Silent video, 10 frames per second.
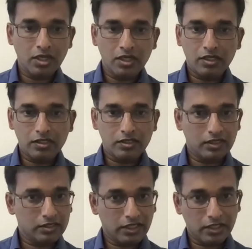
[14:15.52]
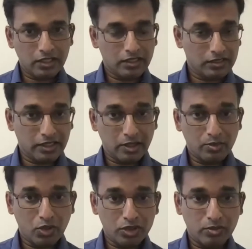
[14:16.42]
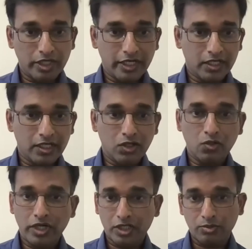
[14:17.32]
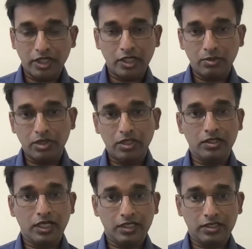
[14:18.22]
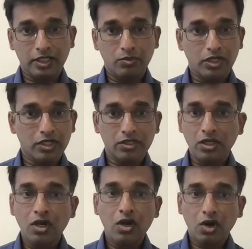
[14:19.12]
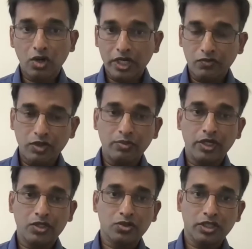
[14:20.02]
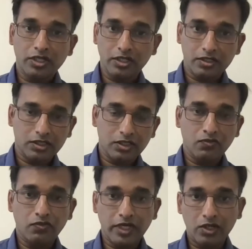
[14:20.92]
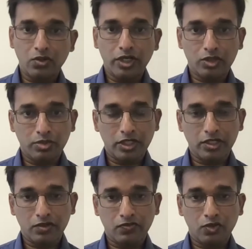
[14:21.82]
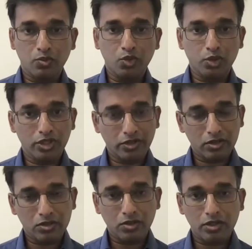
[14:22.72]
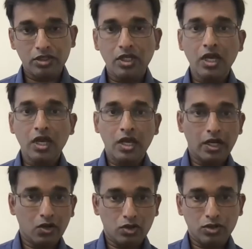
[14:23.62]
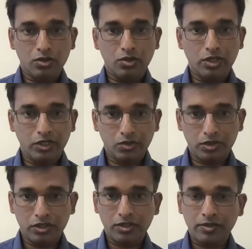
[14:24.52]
Is there a possibility that no one has picked up in the last 10 minutes? How can we make sure that there is a very good experience for both the restaurants and also to the users?